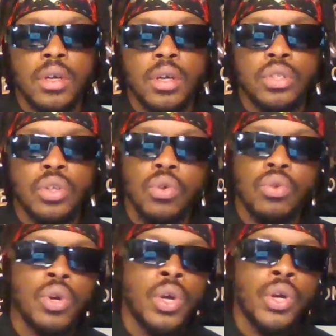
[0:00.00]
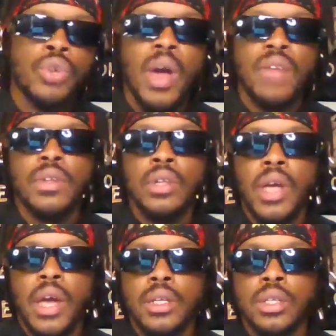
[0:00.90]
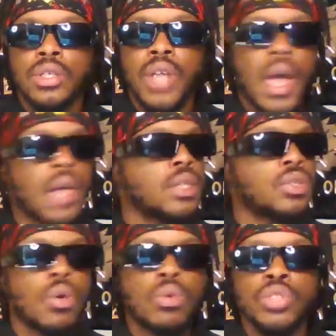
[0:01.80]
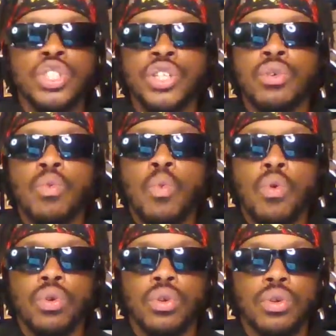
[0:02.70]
So you have to look at this whole gender war.